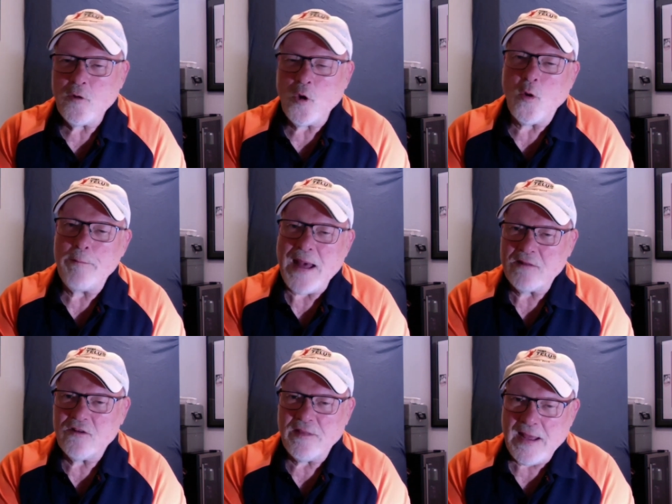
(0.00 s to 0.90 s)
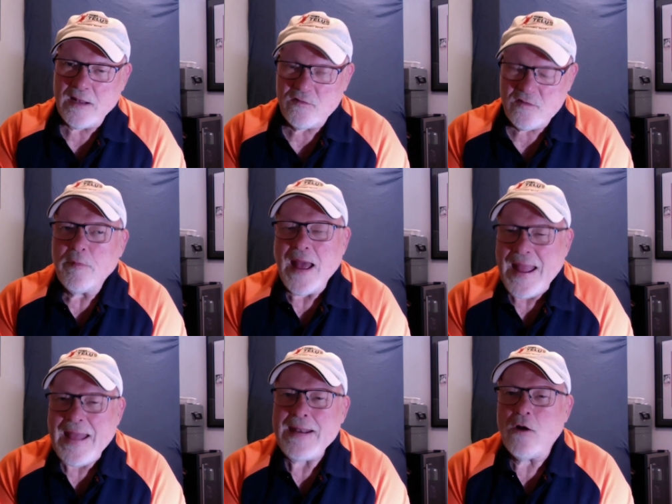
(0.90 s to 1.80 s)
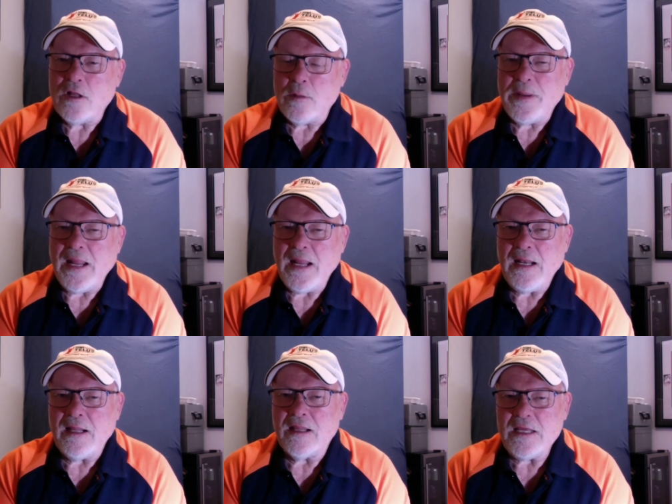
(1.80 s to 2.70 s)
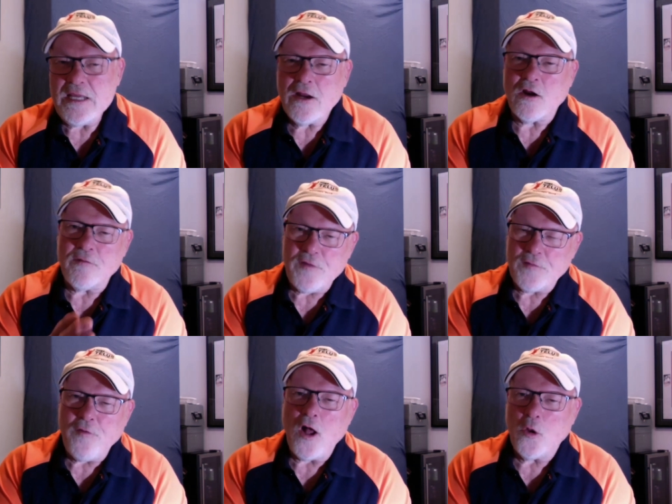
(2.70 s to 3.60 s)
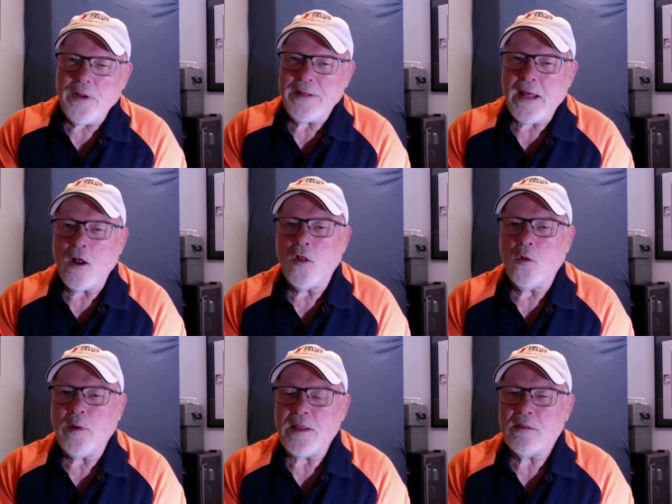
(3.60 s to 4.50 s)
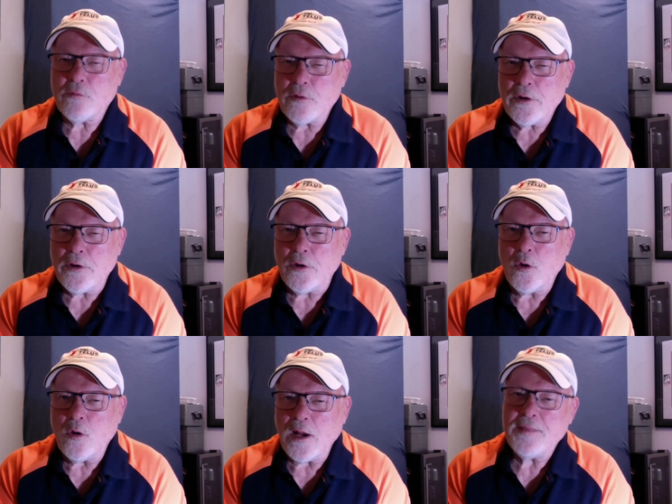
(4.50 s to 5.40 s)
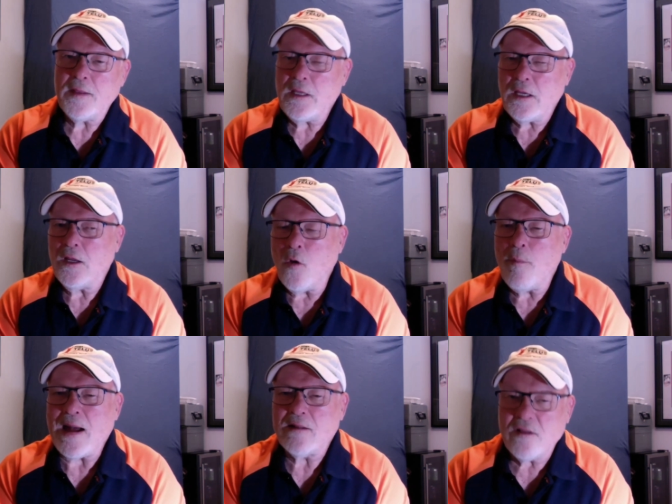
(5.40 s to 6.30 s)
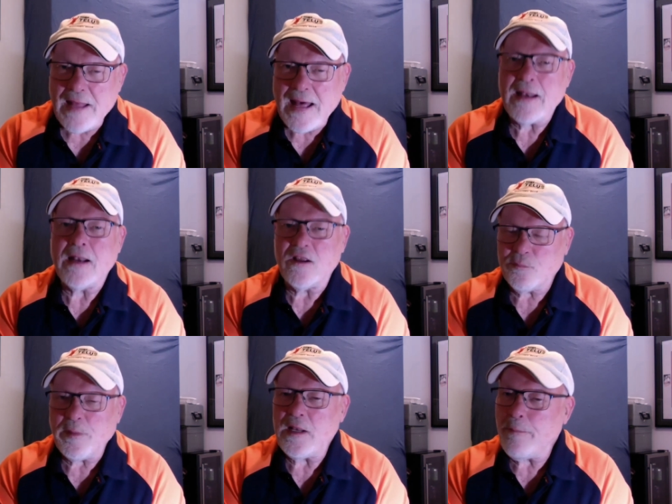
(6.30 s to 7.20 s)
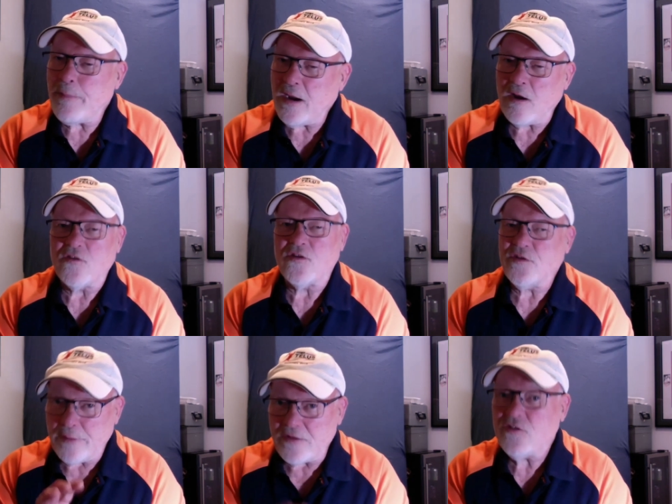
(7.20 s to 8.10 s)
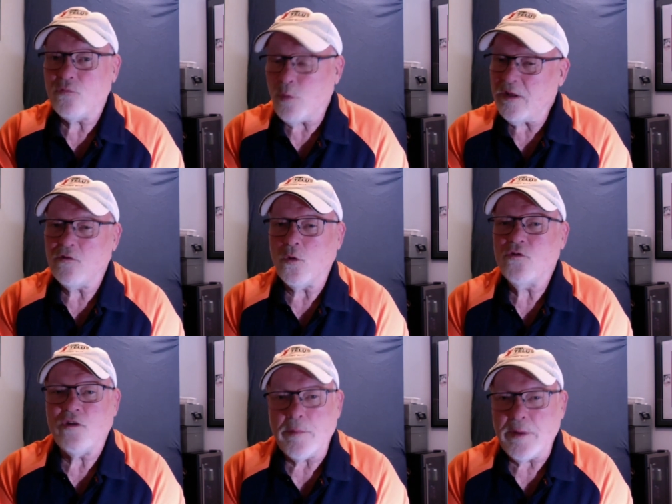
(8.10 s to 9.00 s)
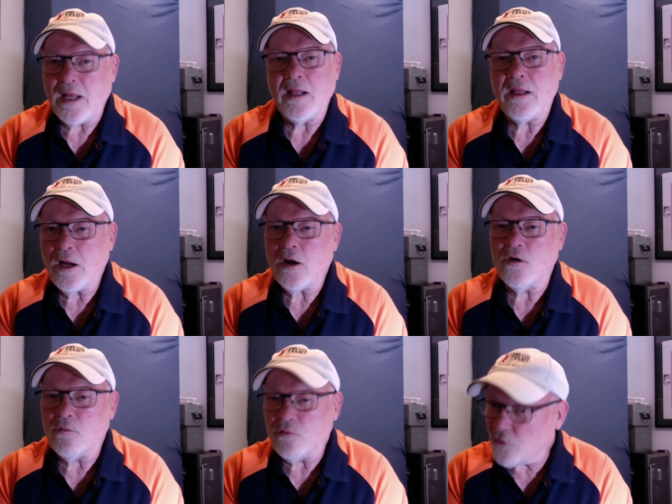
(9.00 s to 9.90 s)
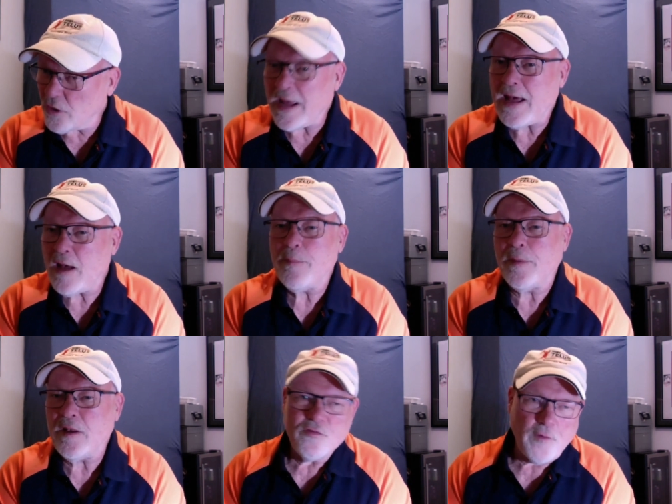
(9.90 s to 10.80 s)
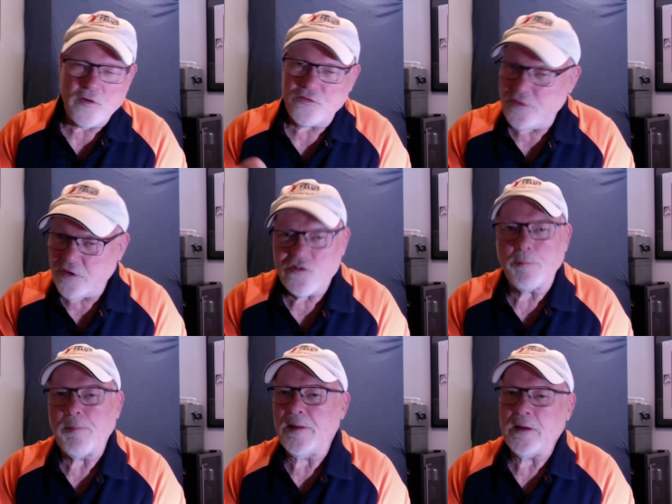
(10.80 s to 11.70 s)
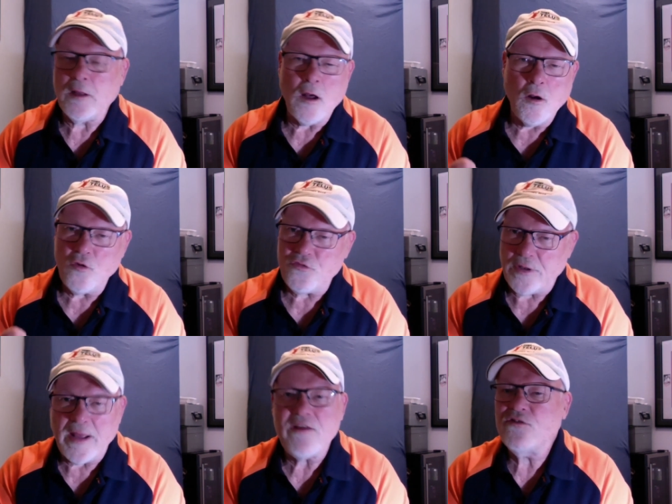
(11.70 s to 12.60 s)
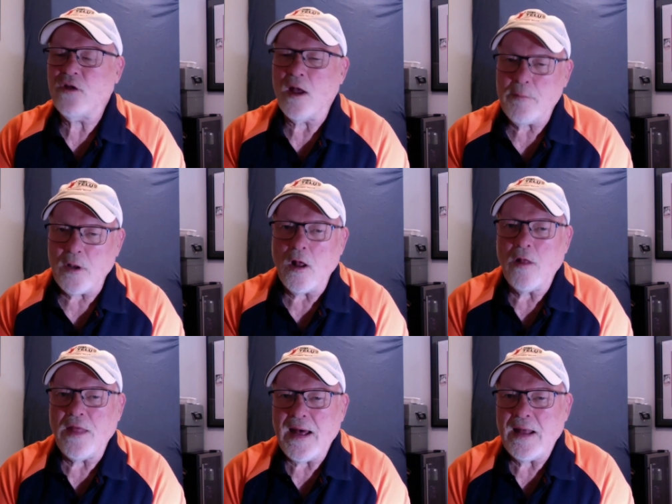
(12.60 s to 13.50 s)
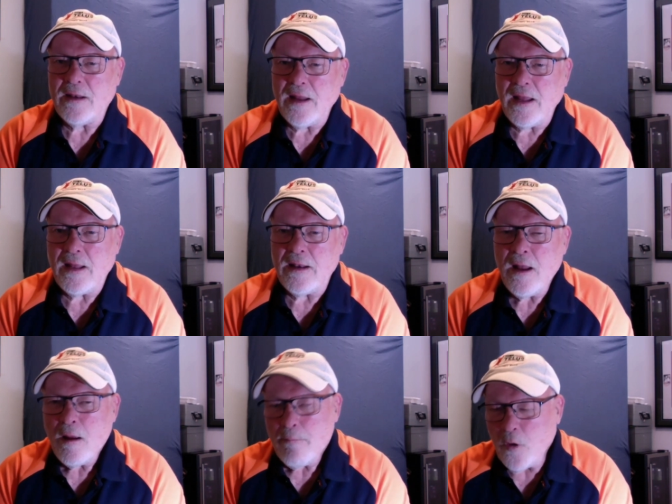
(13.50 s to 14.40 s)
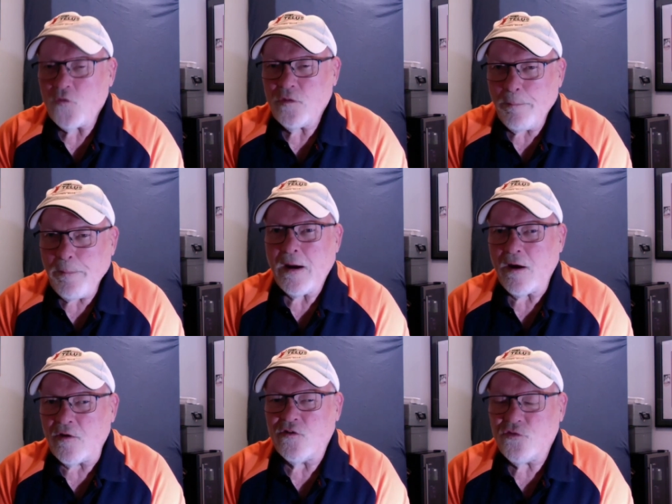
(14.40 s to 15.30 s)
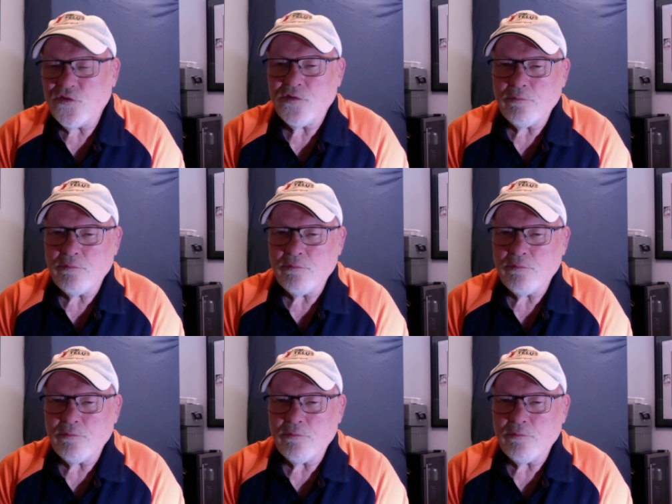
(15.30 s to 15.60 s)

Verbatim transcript: going back to that handout at the beginning of the year, if you're following that all the way through, I think you can go back to that and explain to parents. I said, this is what I told you at the beginning of the year, it was going to happen as far as discipline goes and ice time and all that. And most of the parents